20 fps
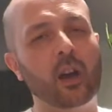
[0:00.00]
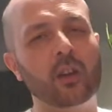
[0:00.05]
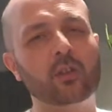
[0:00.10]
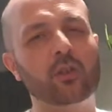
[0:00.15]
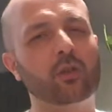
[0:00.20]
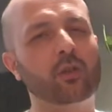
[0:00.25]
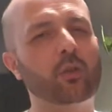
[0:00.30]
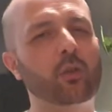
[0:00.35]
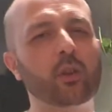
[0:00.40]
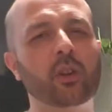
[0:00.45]

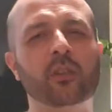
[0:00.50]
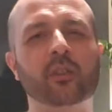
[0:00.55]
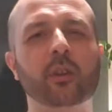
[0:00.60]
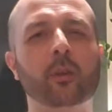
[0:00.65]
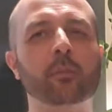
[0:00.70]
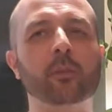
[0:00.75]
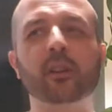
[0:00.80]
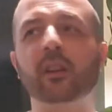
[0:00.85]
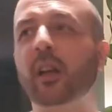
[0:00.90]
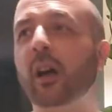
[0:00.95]
just thought it's
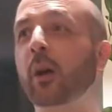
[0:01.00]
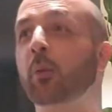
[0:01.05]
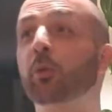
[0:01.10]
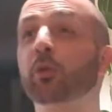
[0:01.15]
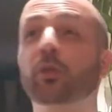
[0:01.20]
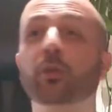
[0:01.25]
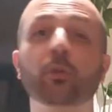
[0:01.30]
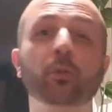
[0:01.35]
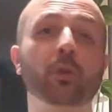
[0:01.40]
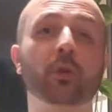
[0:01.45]
something that I
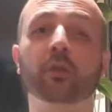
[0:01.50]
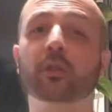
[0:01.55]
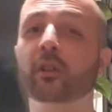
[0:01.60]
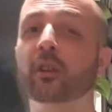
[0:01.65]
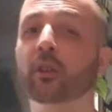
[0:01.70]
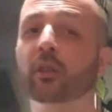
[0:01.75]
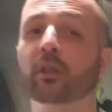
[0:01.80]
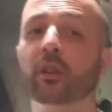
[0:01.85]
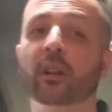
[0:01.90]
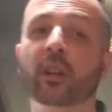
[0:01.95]
would do on the
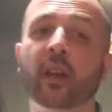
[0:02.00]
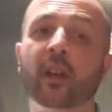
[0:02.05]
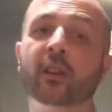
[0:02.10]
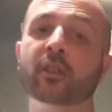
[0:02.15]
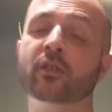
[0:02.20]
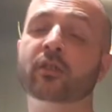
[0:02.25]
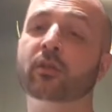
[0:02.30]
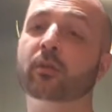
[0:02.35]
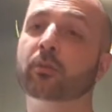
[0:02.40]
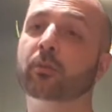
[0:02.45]
odd
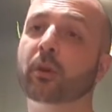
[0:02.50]
occasion.